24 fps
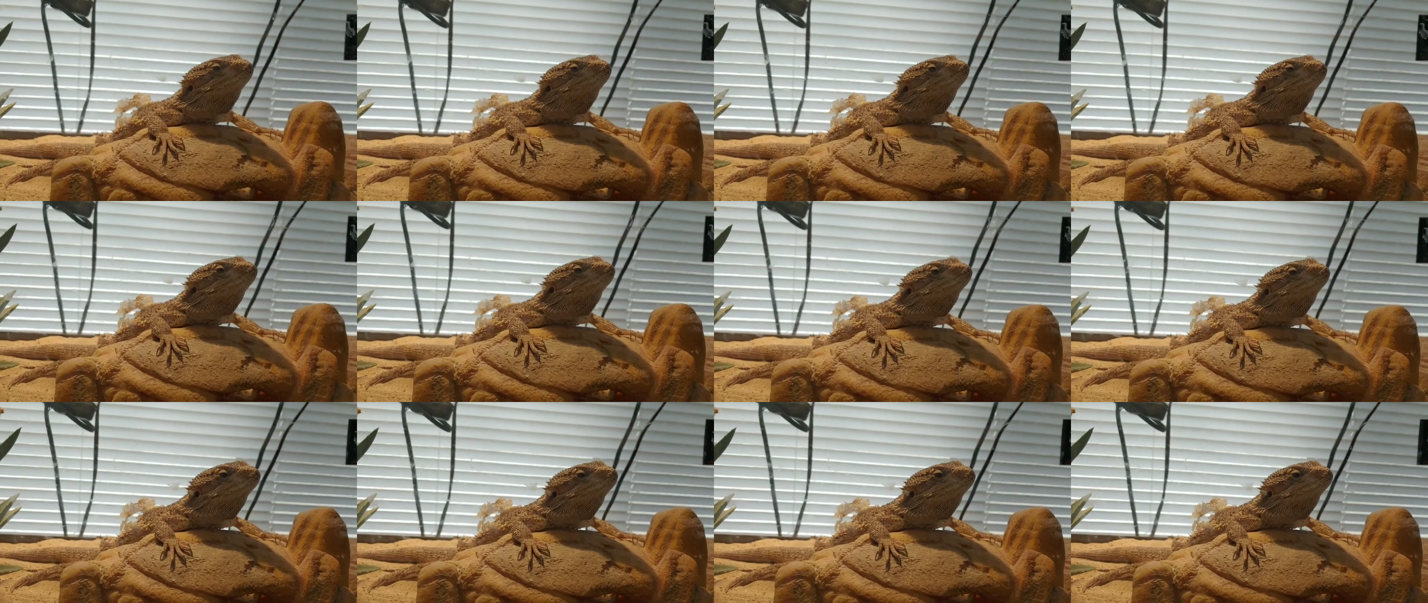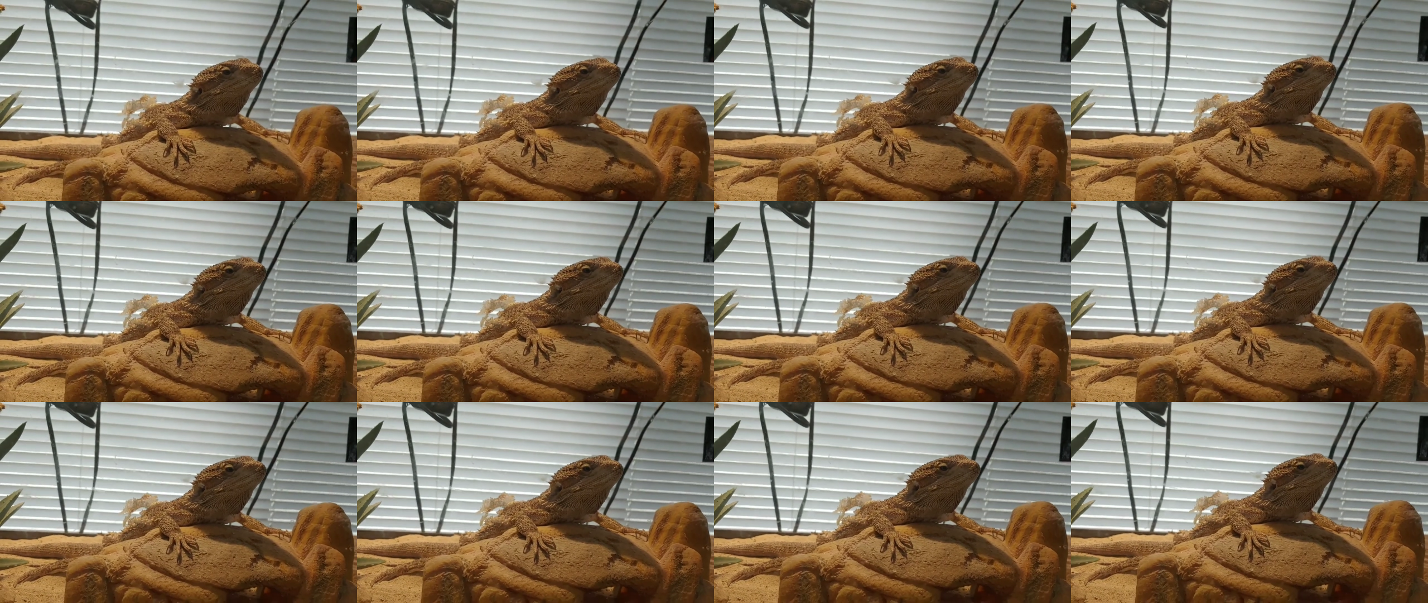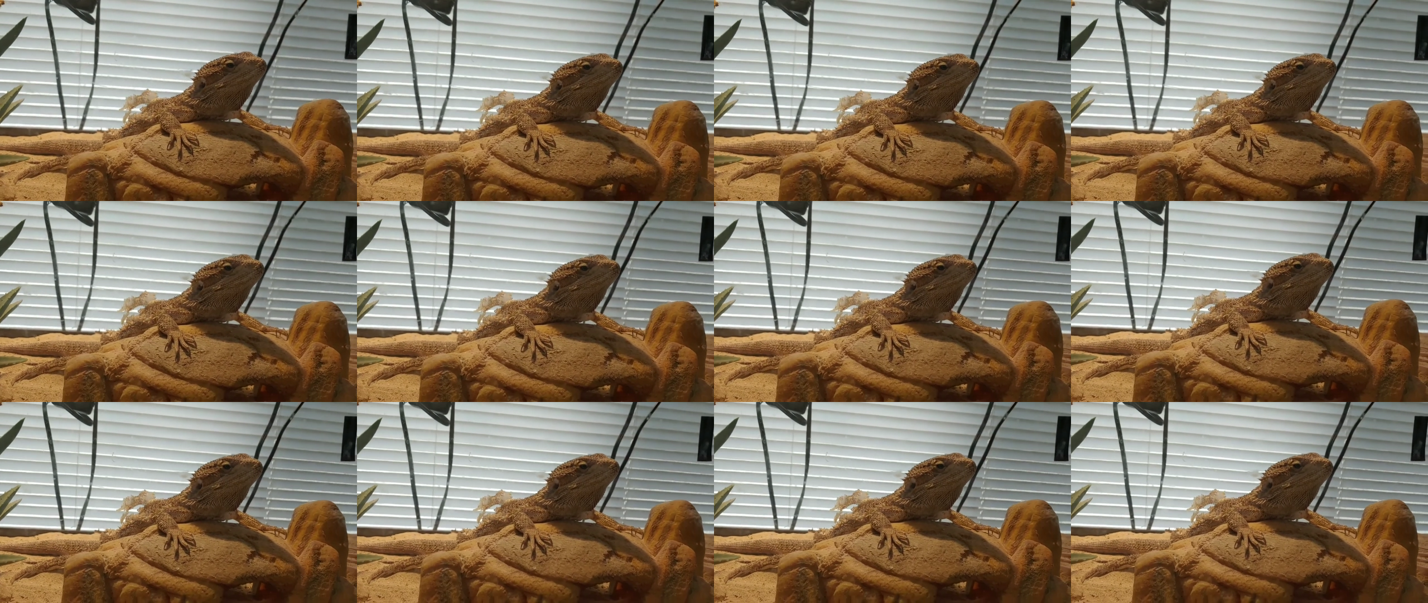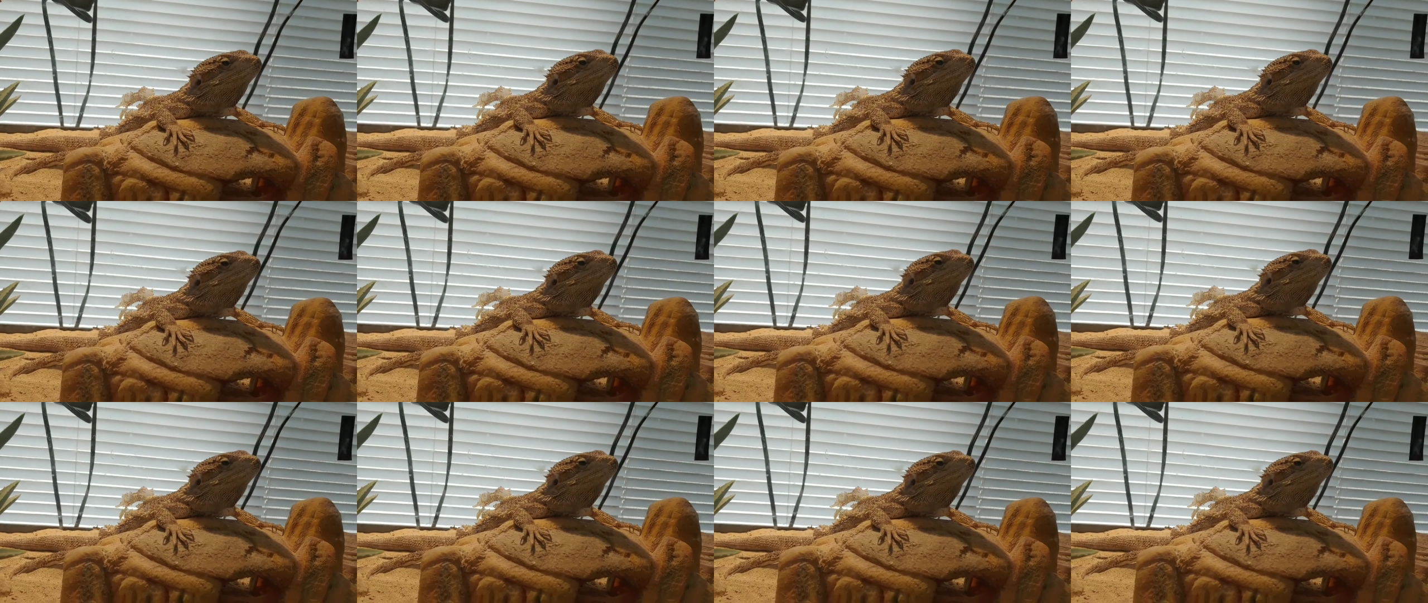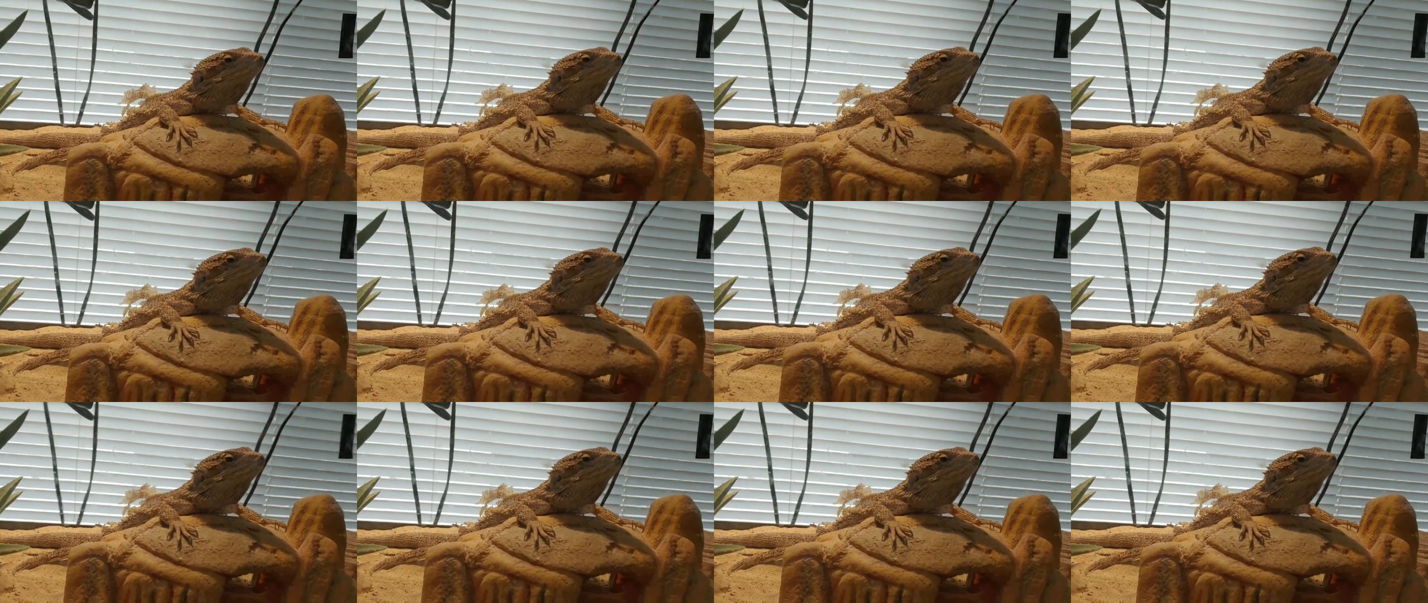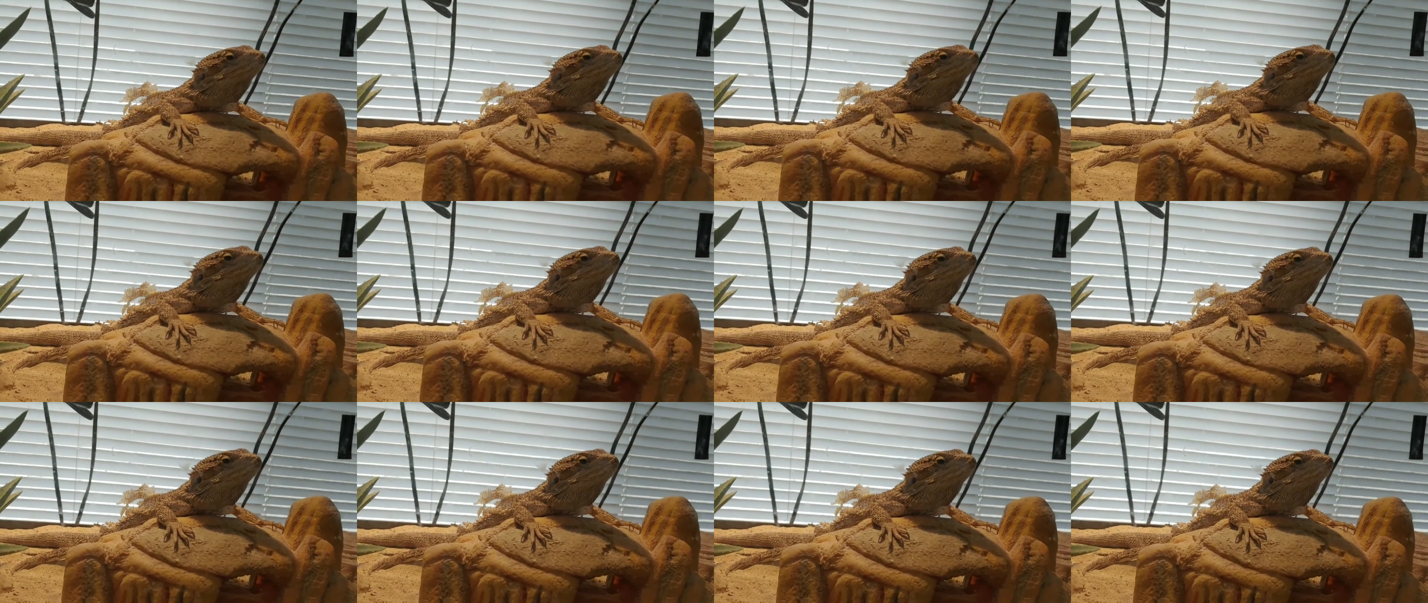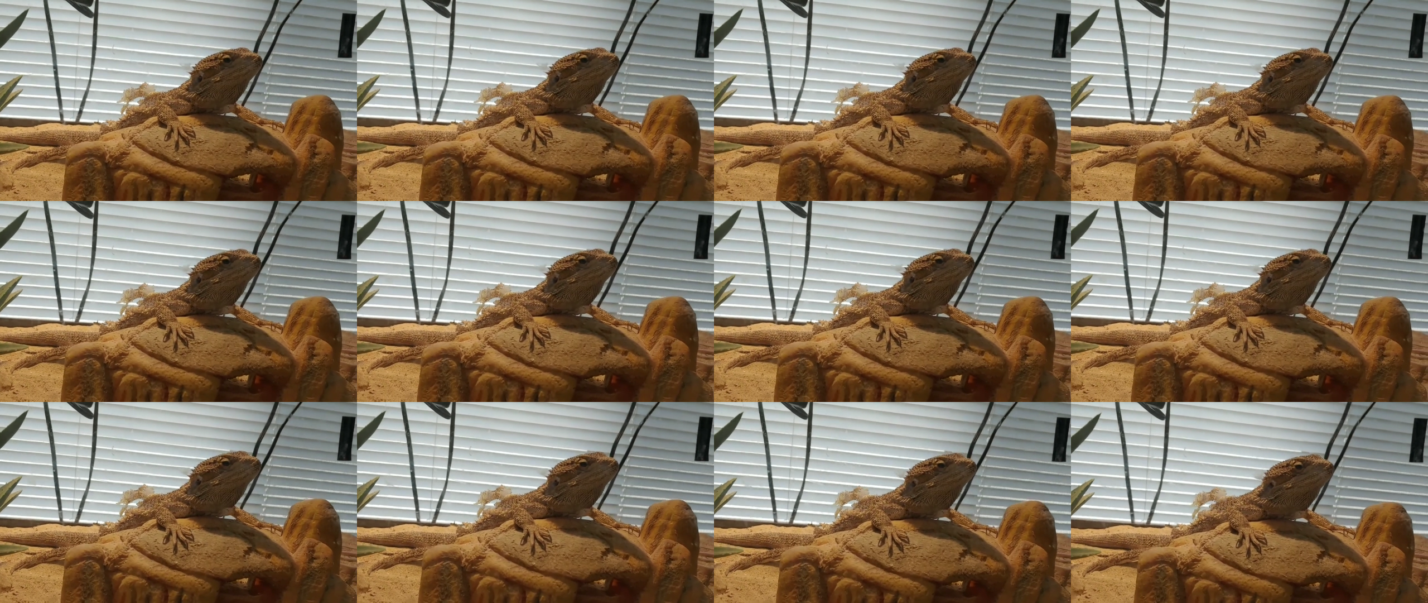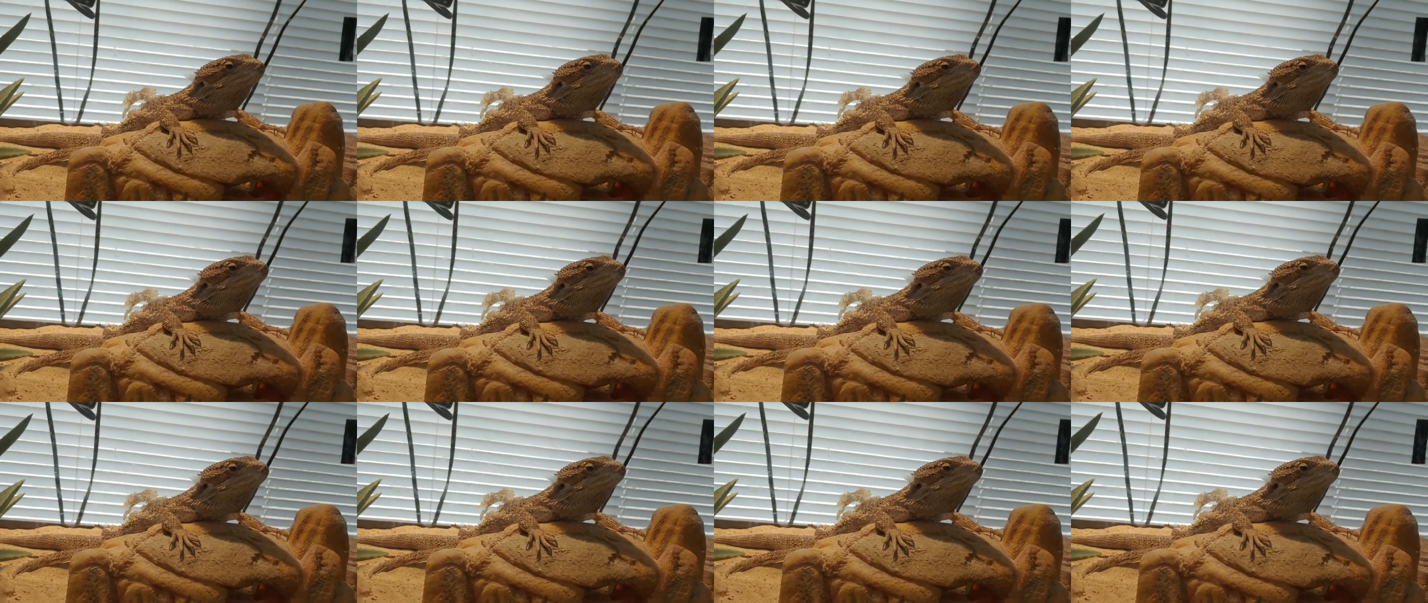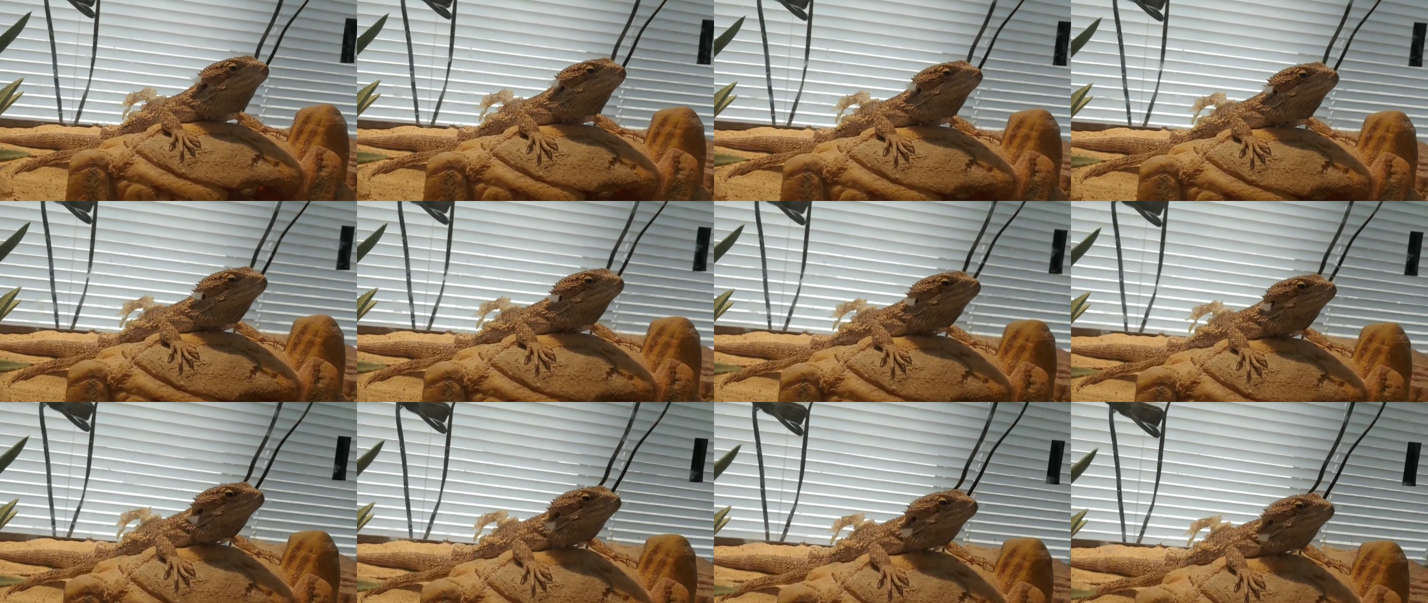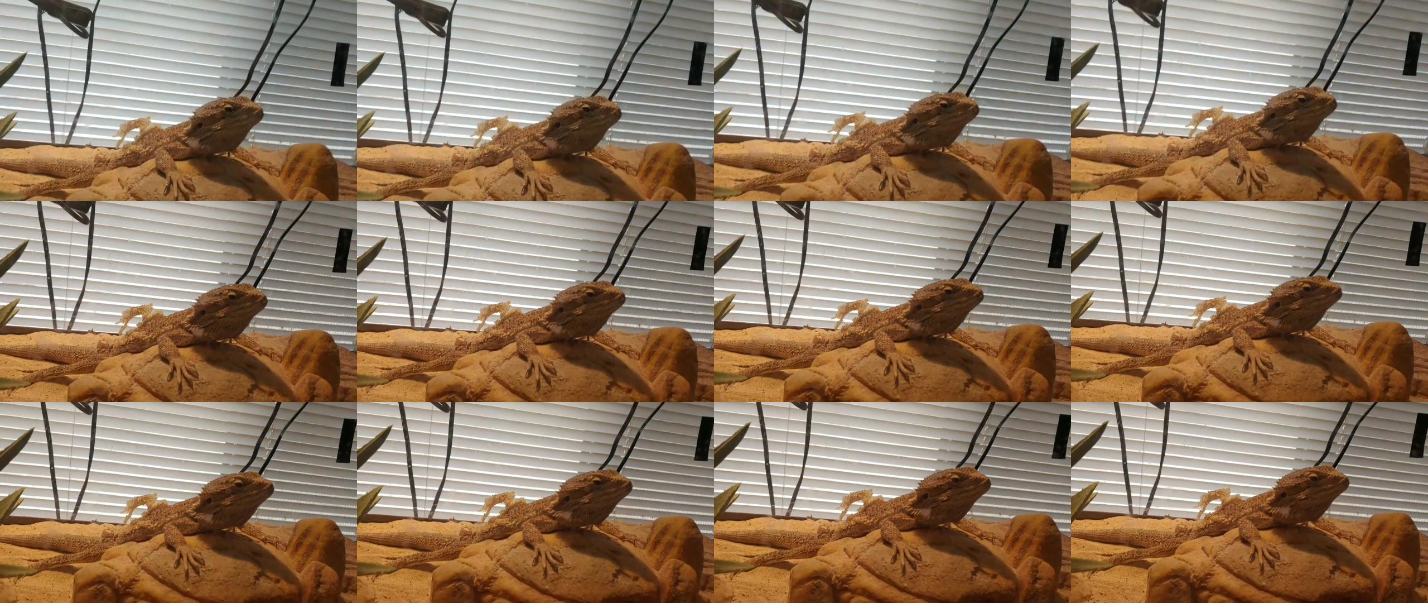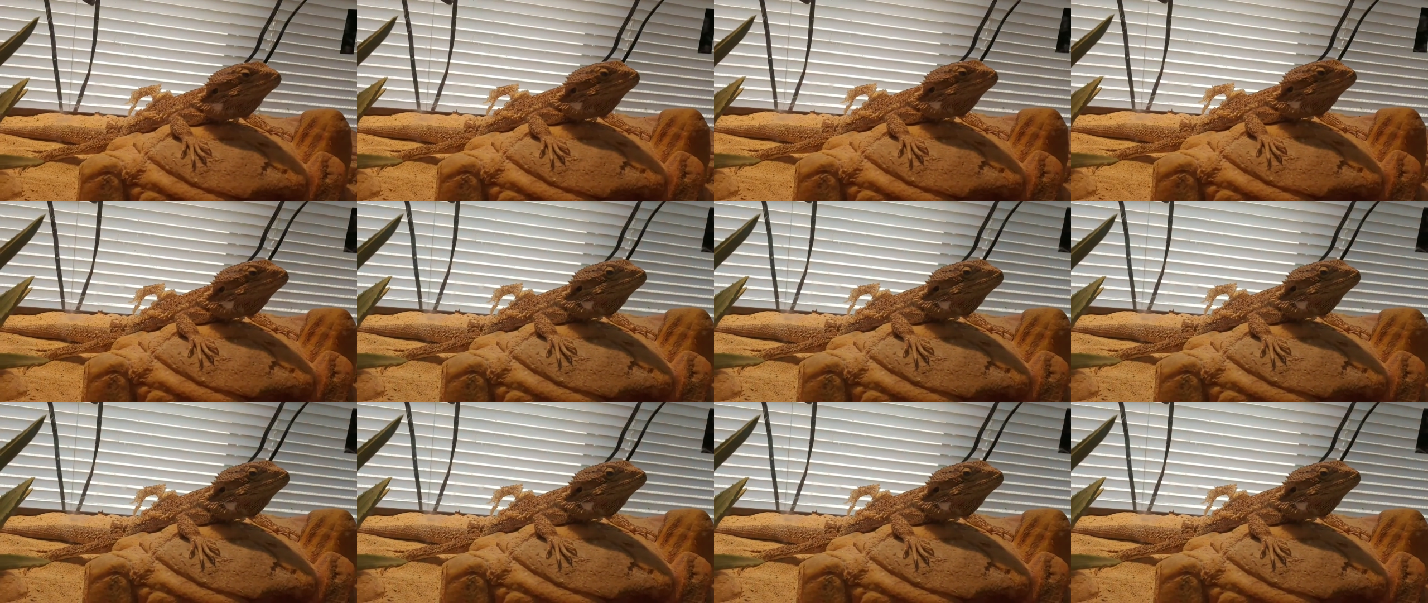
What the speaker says: No face is visible, so there are no lips to read.